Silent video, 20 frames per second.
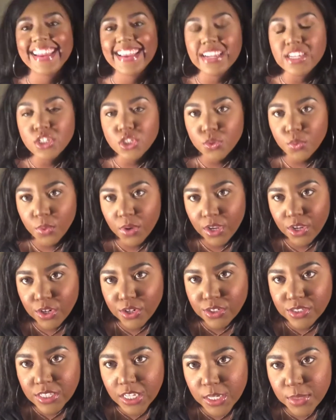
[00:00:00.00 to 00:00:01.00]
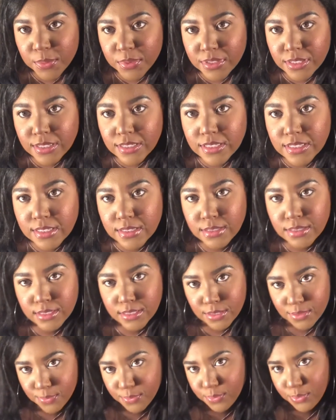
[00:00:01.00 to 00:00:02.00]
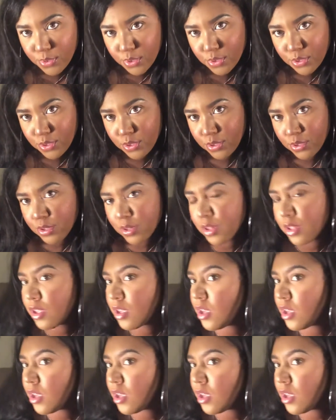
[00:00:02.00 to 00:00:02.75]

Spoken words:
Enjoy your date with this simple,